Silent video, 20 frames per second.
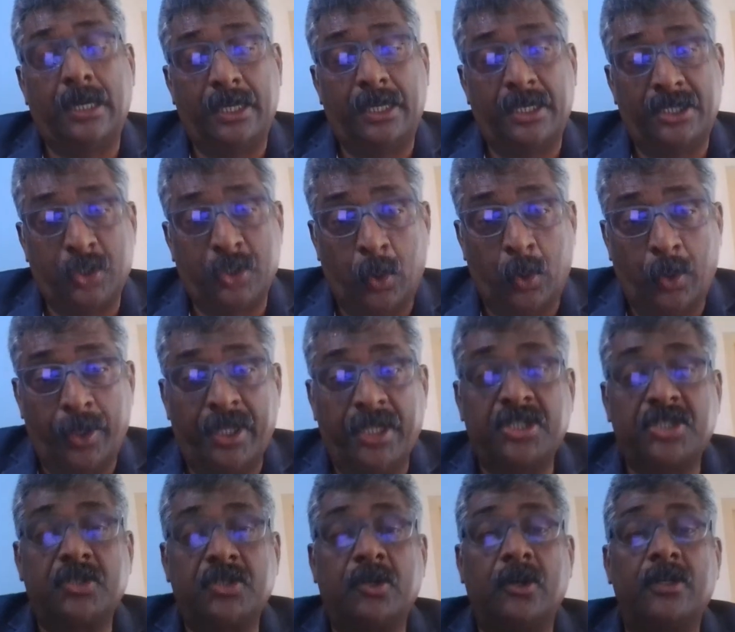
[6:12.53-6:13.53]
is holding
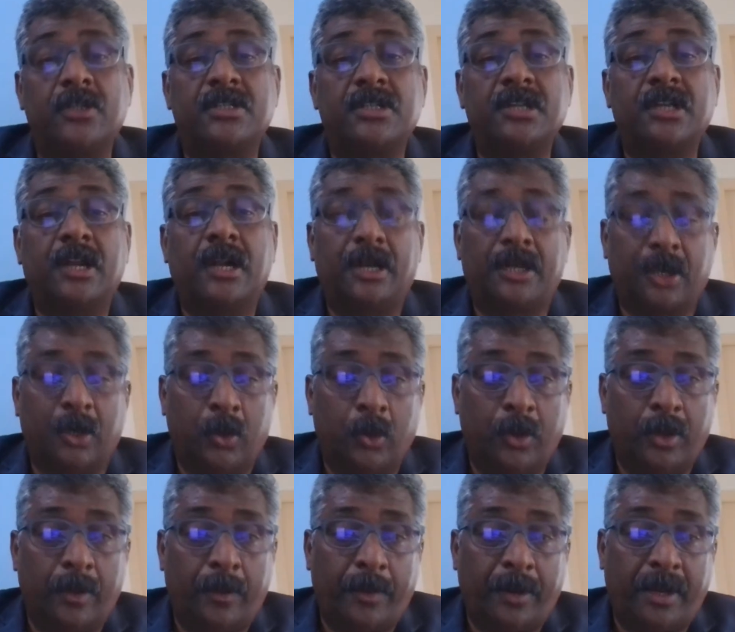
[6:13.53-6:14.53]
stocks at a
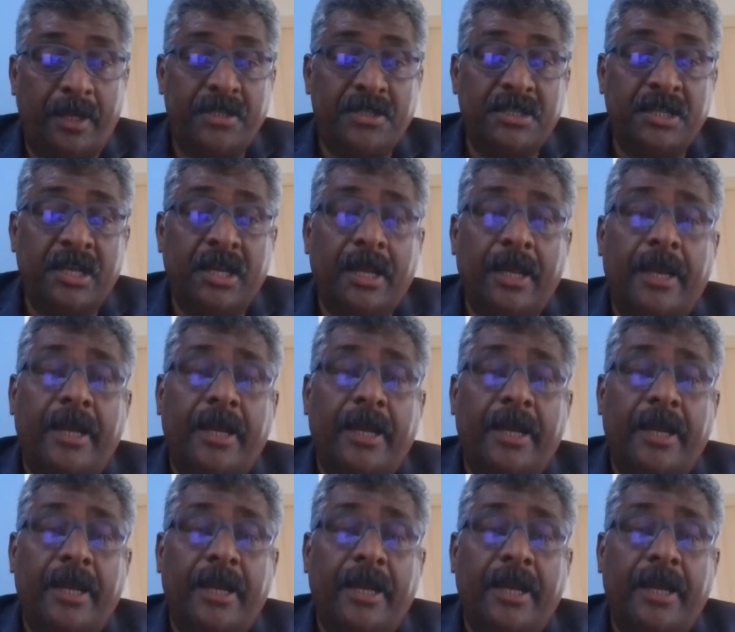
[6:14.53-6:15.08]
lower price,